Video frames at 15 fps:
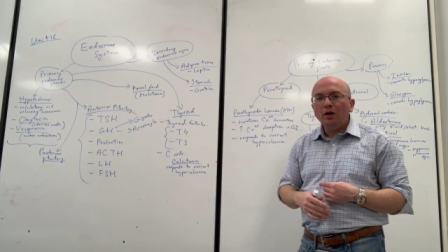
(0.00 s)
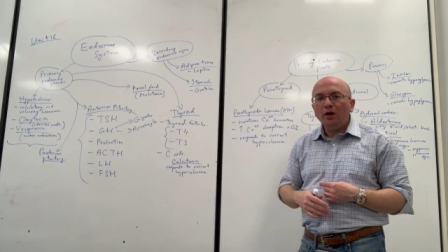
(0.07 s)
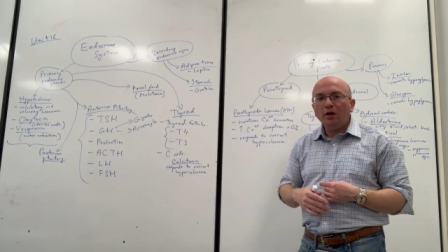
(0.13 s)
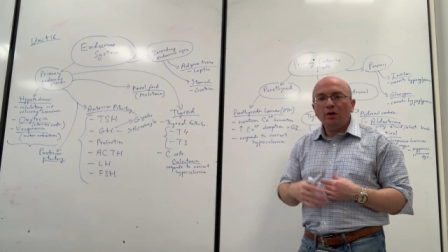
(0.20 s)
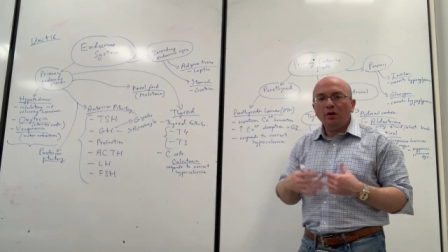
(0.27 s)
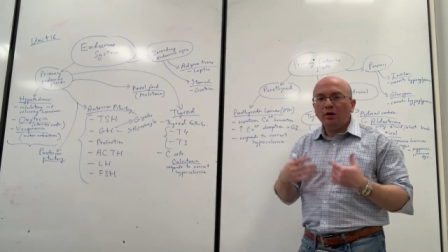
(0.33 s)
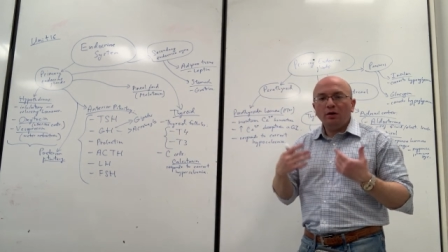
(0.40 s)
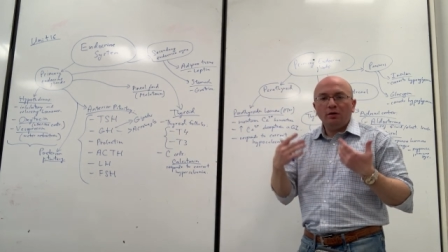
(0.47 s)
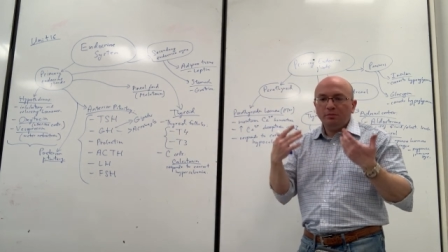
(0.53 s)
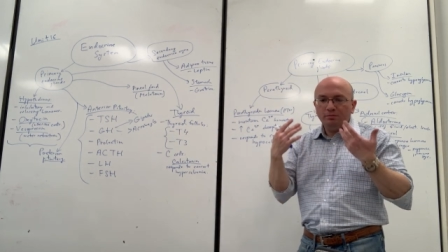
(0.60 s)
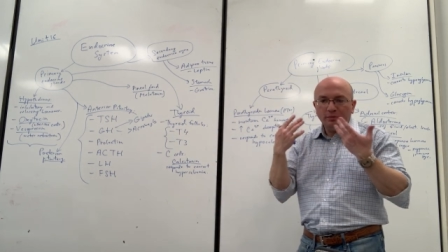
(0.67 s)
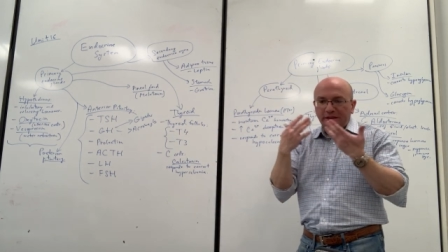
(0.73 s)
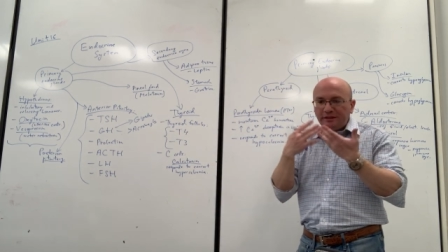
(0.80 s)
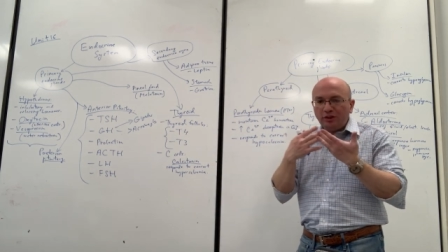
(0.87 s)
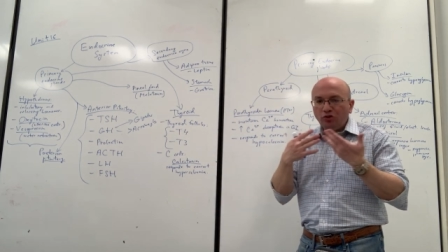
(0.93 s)
uh, uh
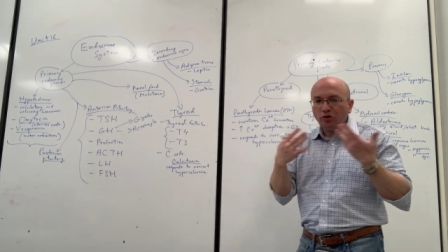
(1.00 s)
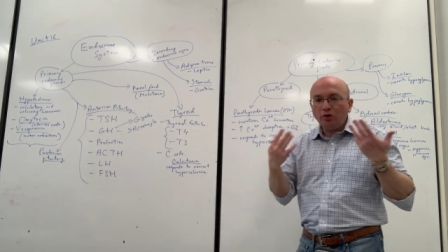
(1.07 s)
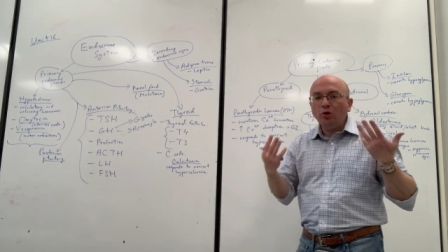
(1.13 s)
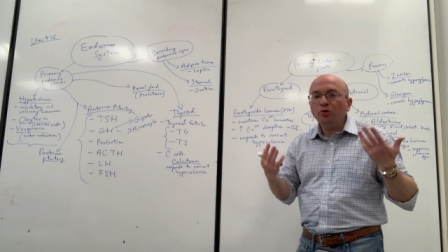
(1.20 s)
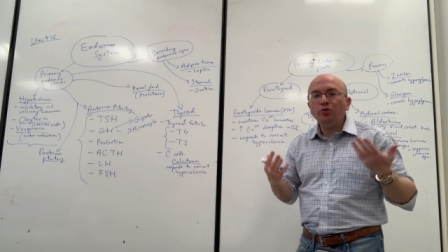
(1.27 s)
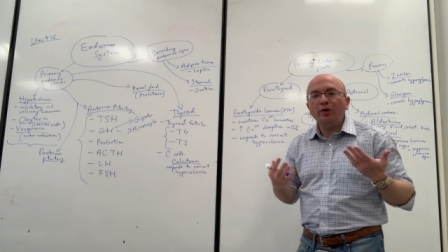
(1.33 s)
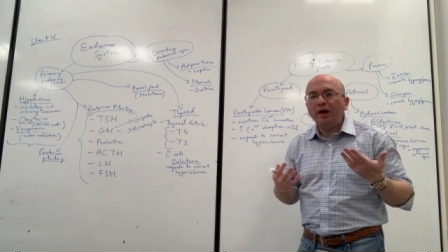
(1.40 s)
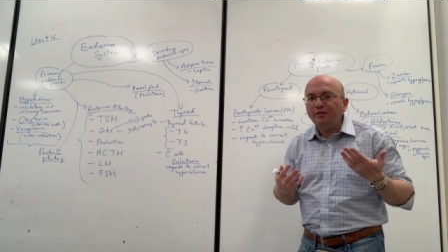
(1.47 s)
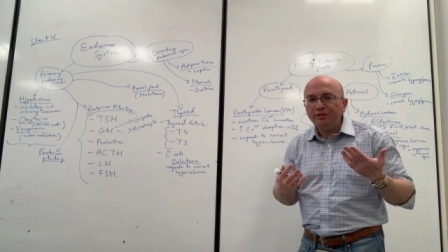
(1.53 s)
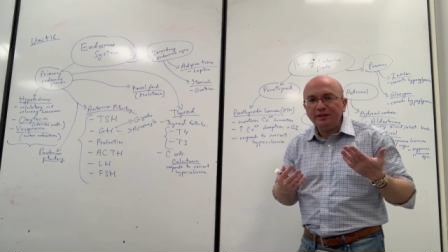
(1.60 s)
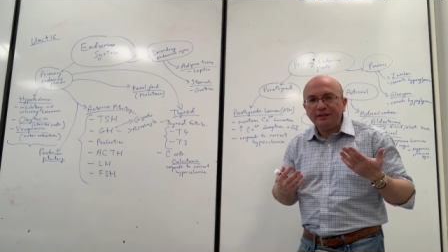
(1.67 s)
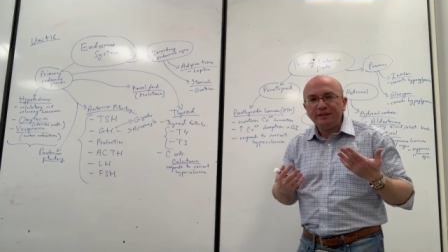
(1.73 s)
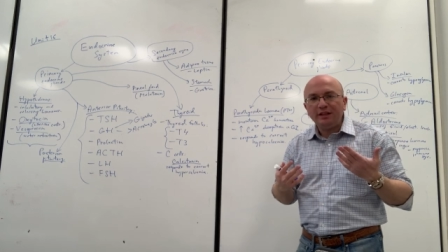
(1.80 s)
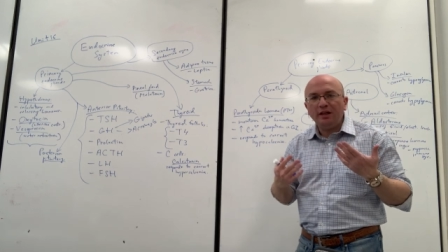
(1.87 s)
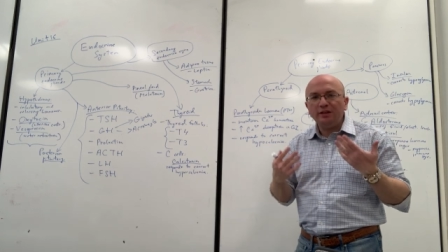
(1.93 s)
essentially go to every
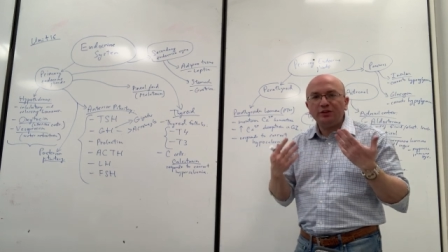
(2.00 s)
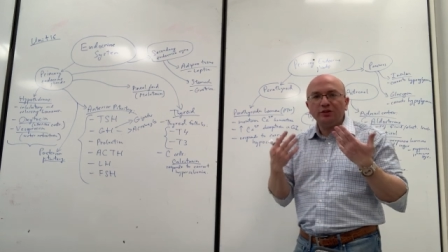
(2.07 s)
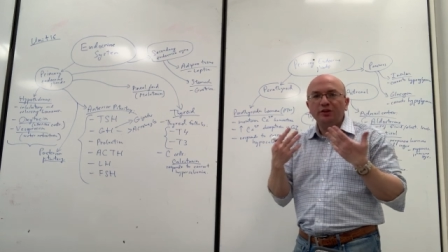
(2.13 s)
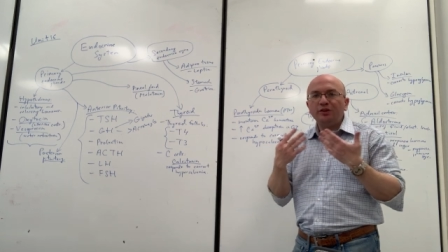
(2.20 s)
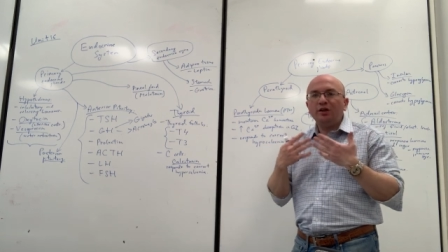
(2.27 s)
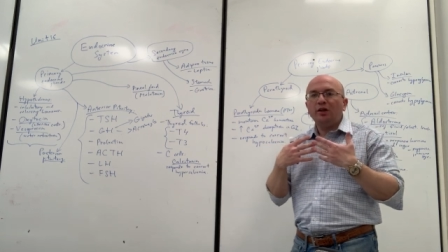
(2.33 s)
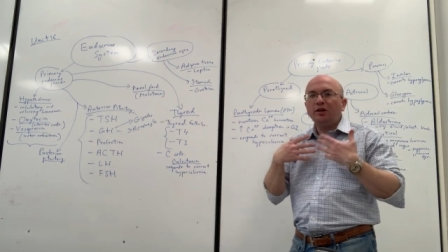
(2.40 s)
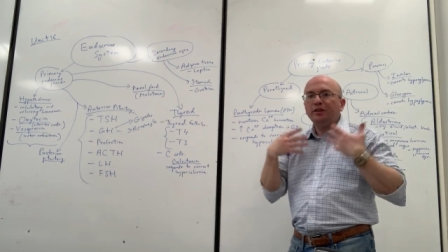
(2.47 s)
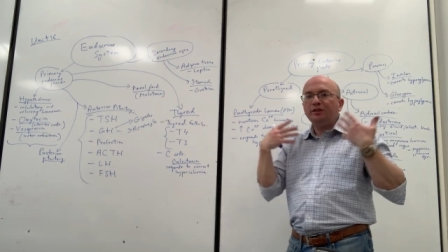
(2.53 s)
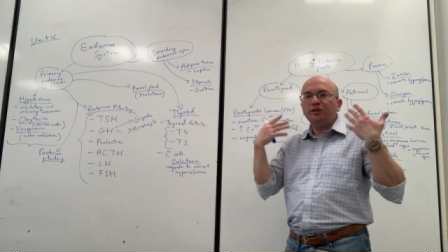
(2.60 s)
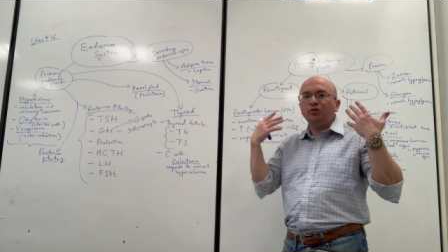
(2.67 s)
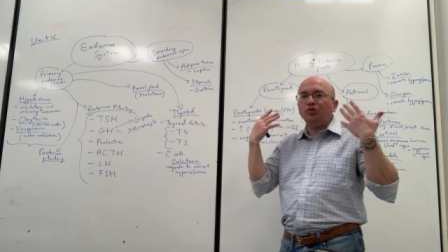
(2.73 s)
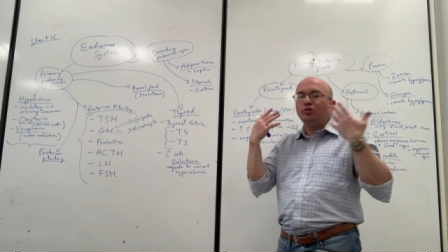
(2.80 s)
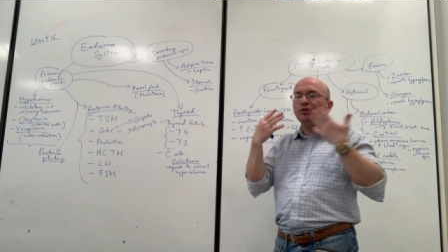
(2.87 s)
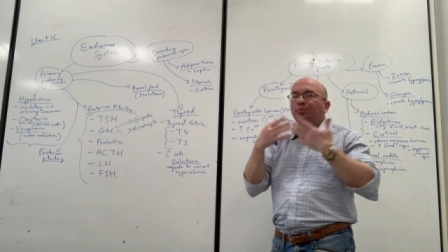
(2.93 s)
cell, so the target
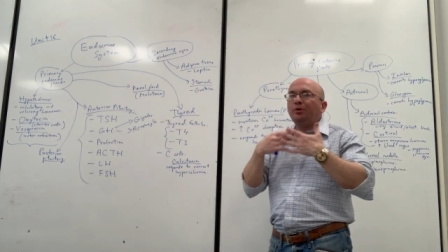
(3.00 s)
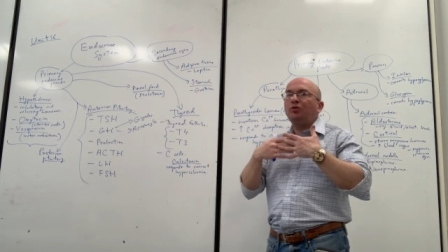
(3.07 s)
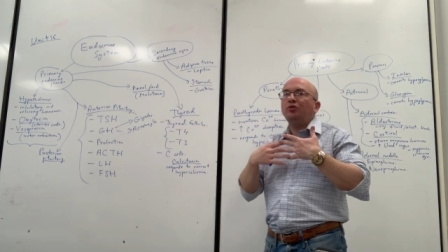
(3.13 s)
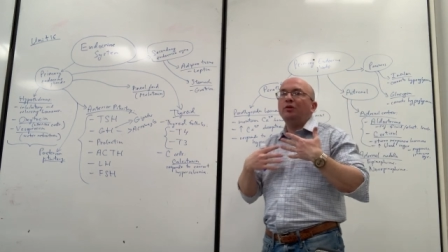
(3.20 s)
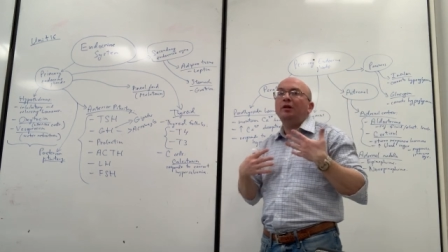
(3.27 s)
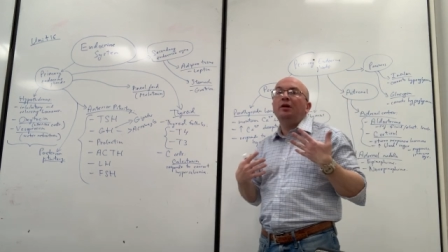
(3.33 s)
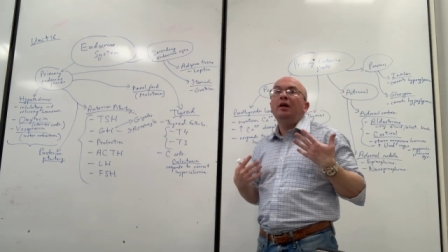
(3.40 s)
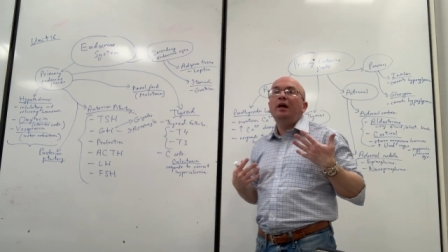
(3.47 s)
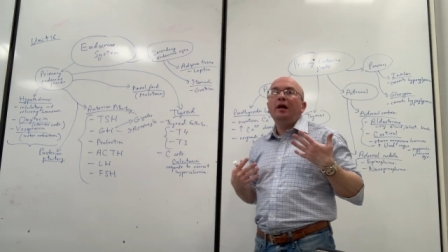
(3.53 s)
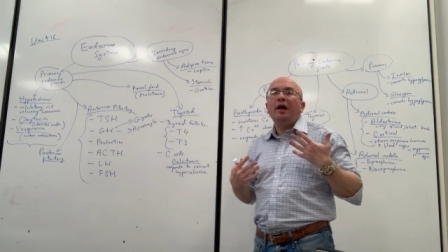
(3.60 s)
tissues, basically